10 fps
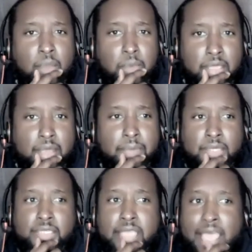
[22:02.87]
sound weird,
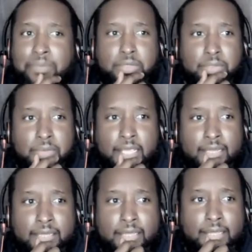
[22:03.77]
but this happens, man.